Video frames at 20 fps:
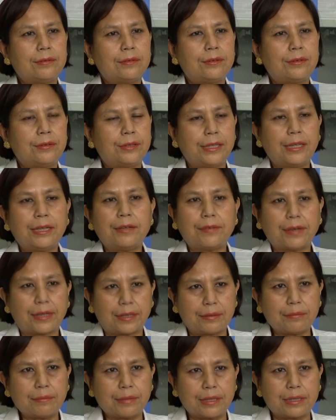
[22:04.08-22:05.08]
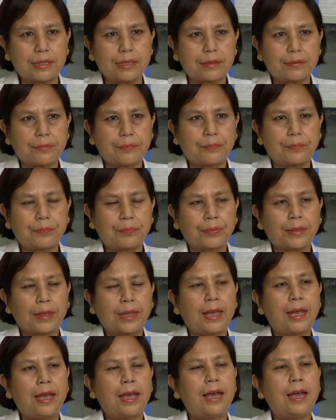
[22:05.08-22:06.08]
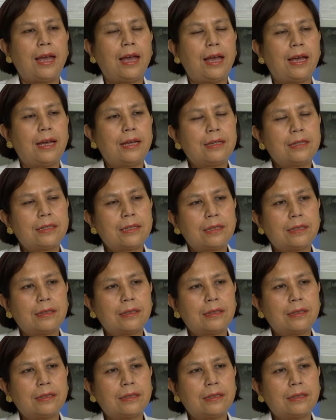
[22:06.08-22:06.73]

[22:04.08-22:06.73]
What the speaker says: to the environment. And